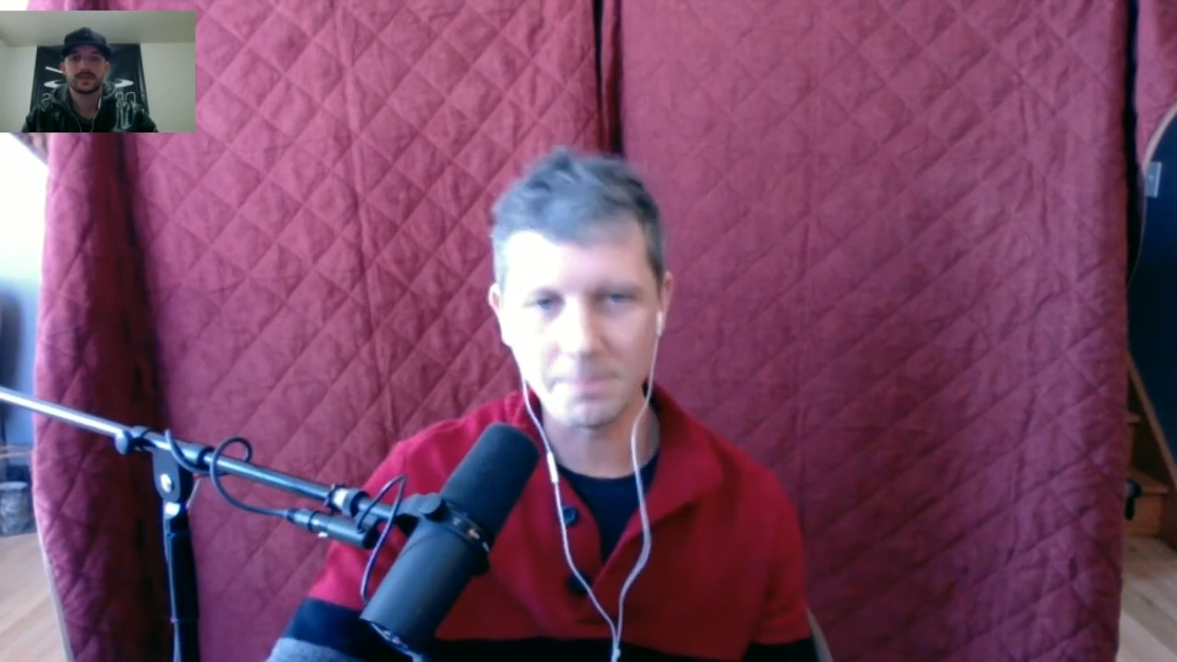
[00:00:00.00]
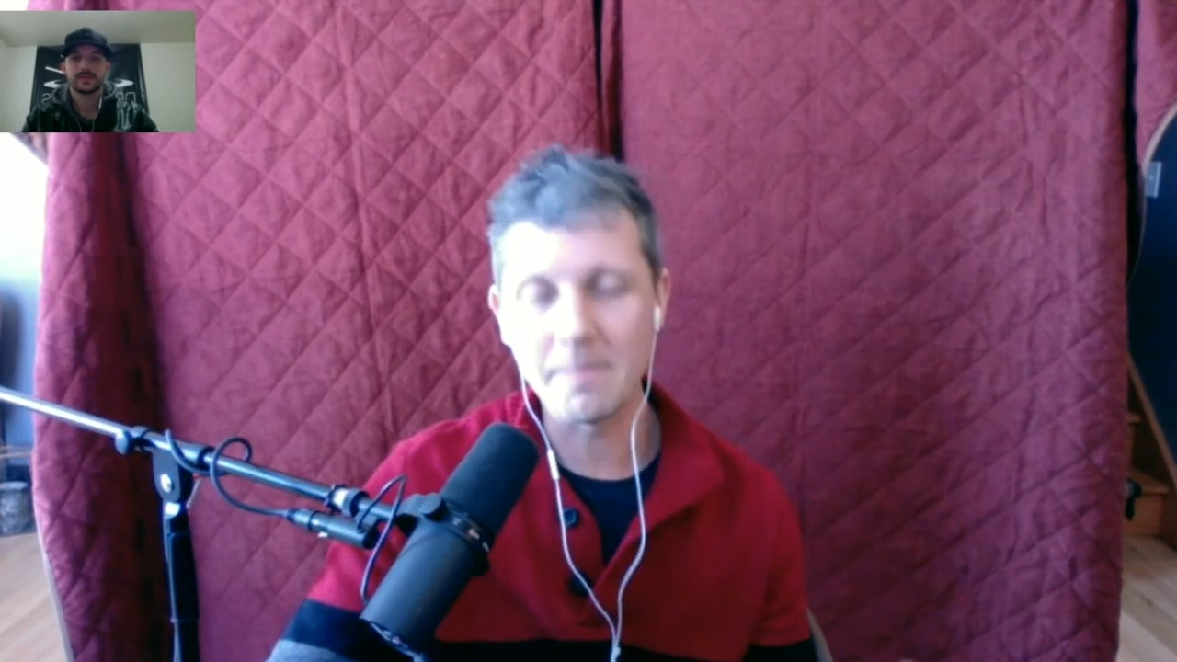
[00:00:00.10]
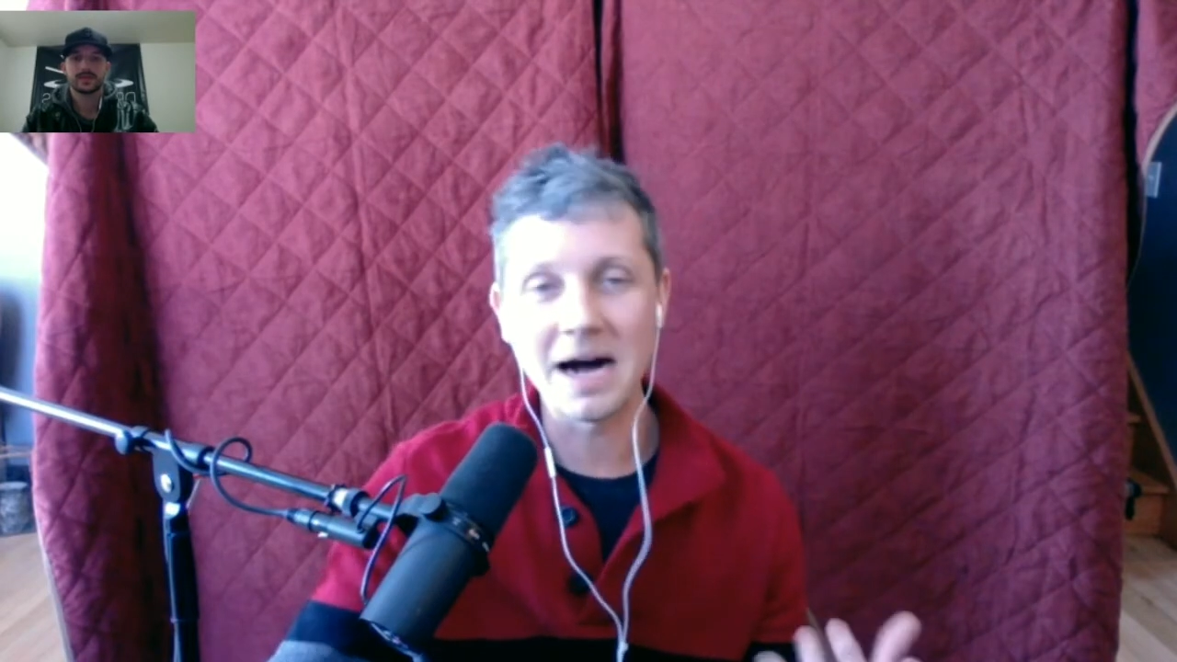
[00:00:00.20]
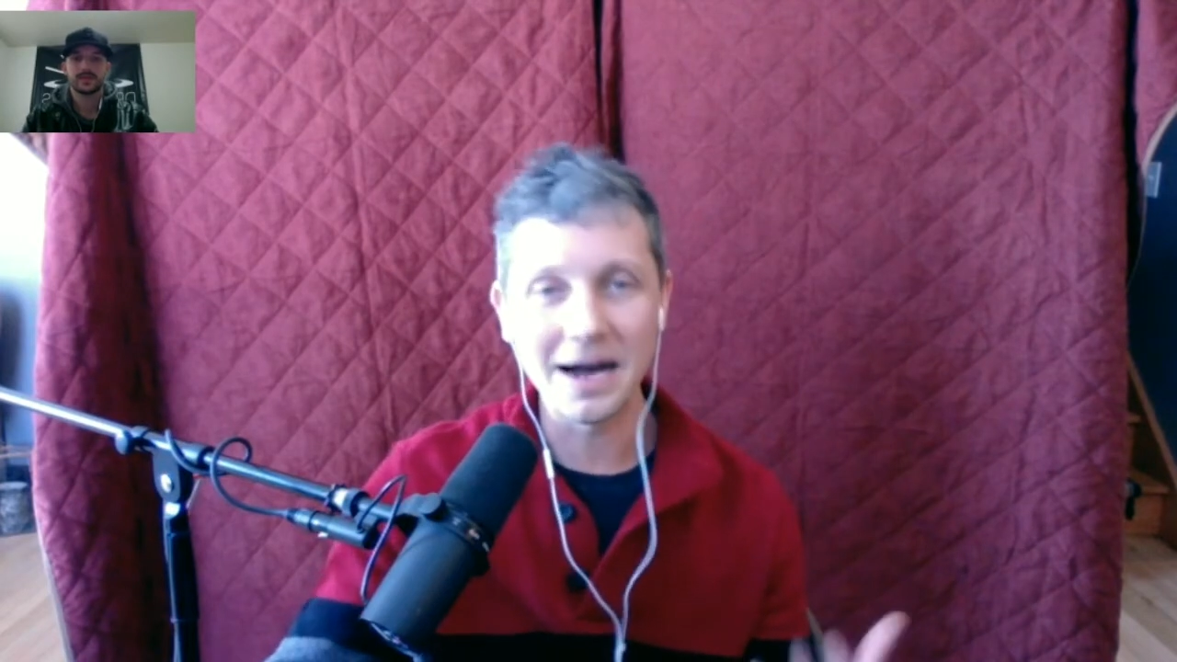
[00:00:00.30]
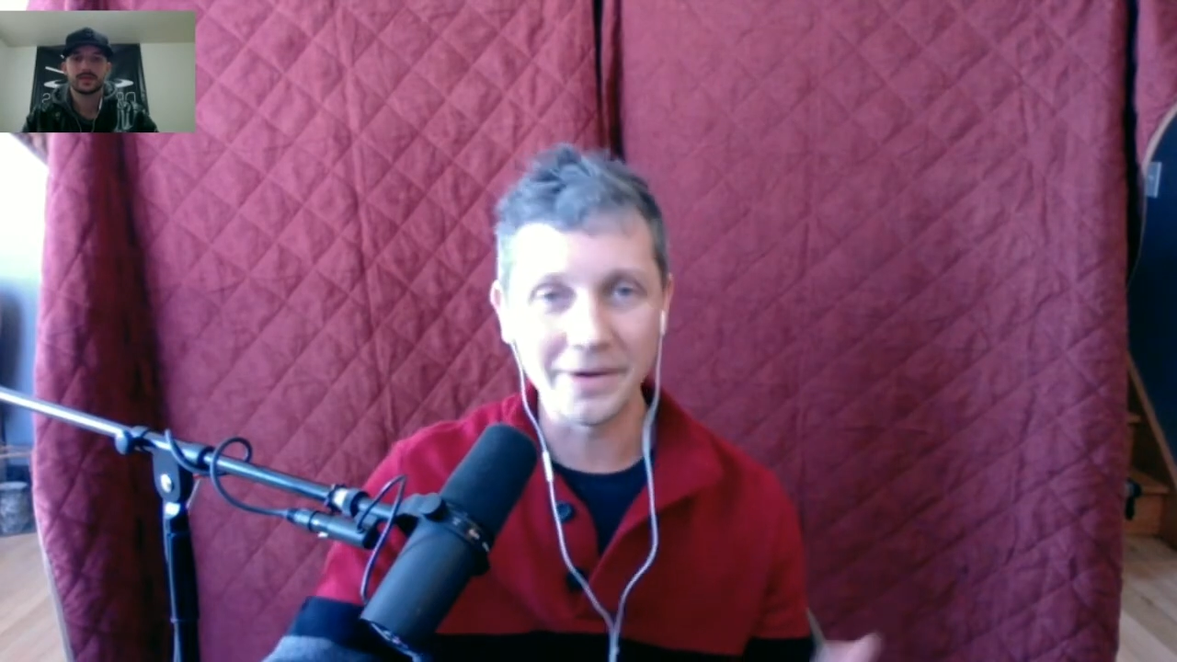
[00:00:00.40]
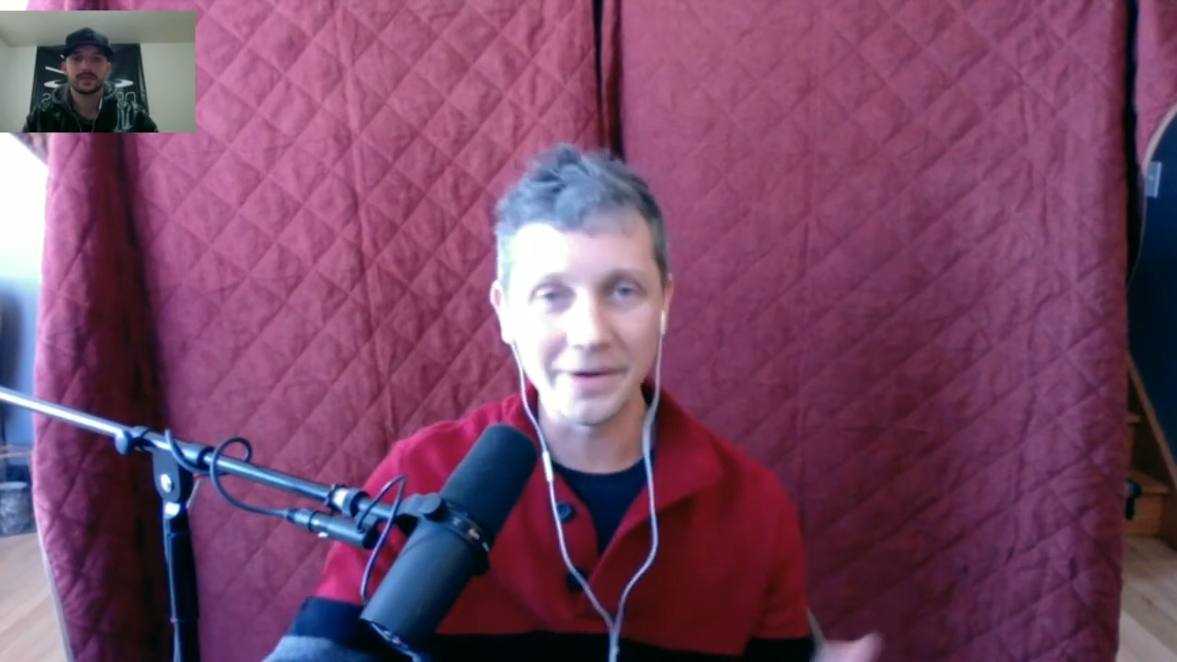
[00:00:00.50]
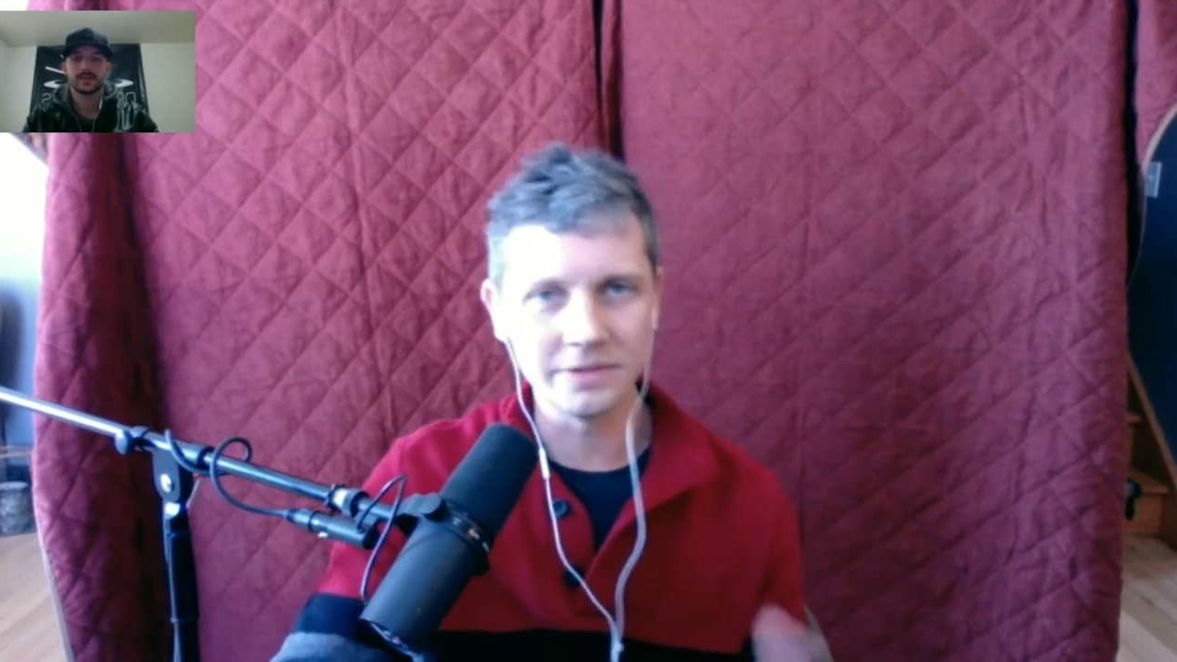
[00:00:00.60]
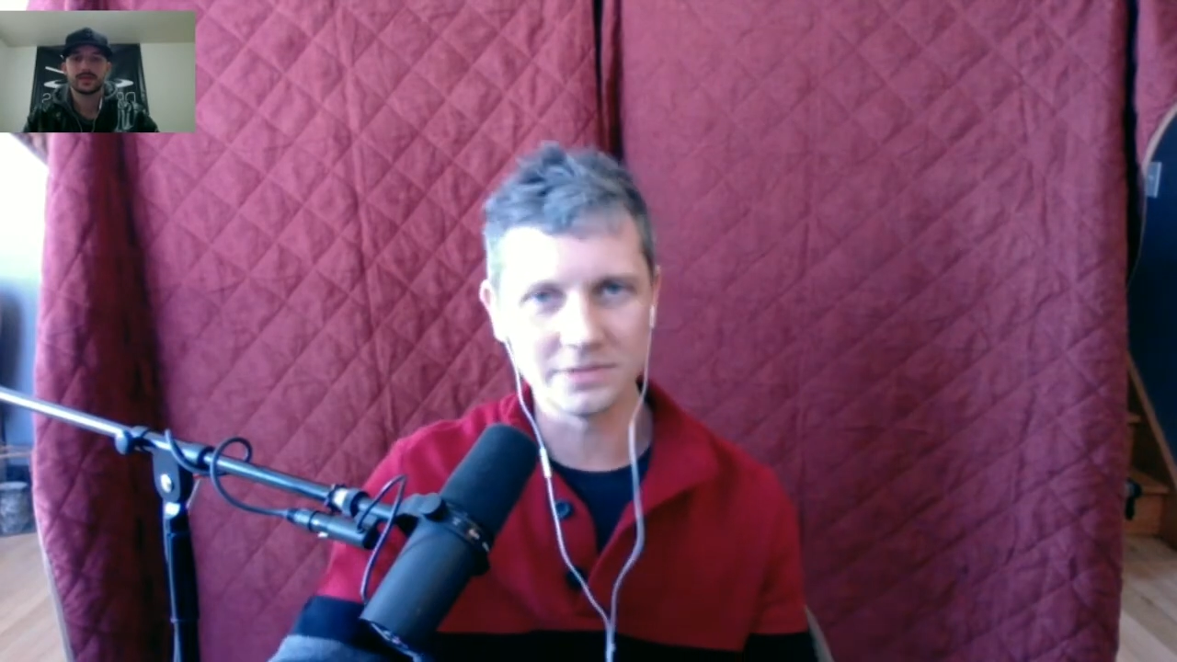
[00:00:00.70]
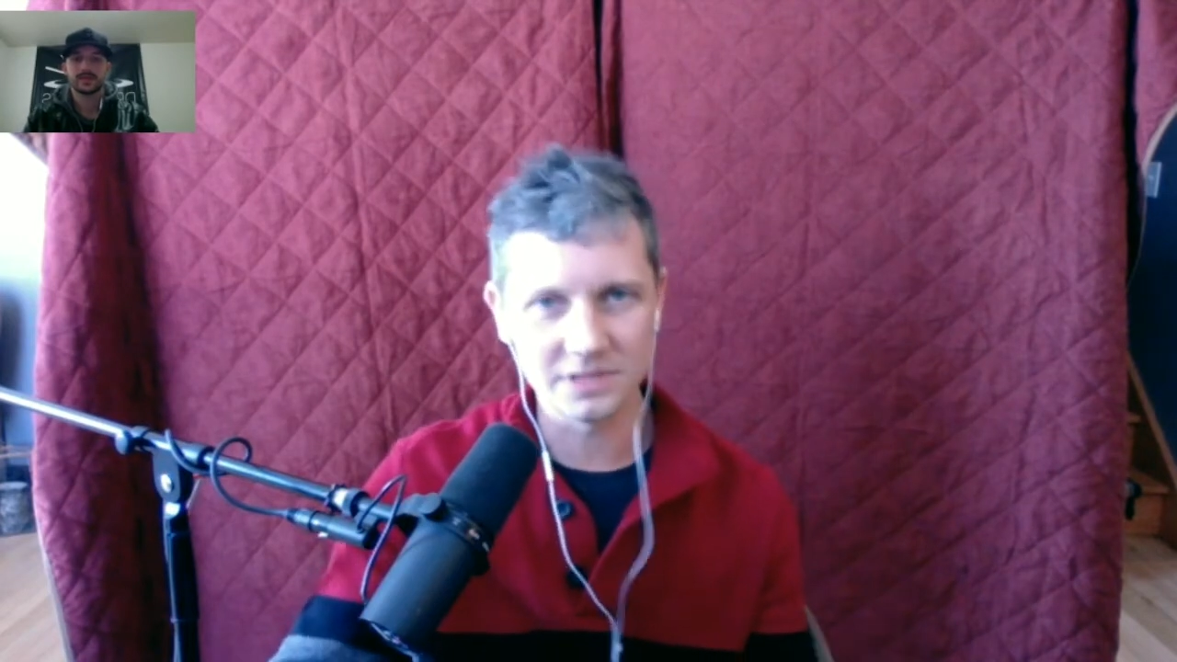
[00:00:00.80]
modern